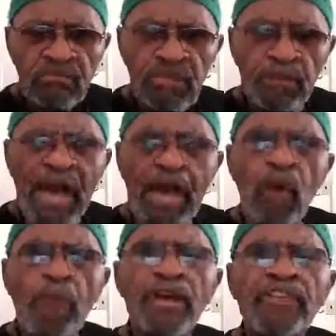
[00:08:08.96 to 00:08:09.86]
The black
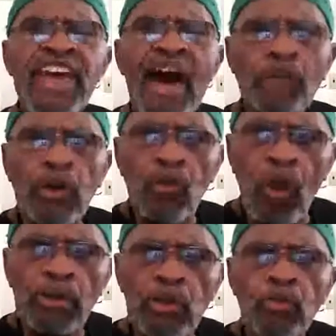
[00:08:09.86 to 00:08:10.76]
woman or the African
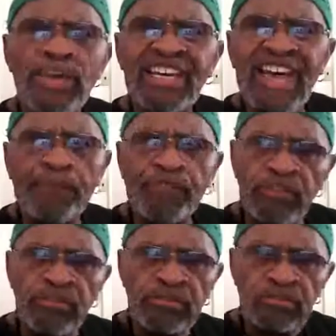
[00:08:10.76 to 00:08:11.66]
woman whom they captured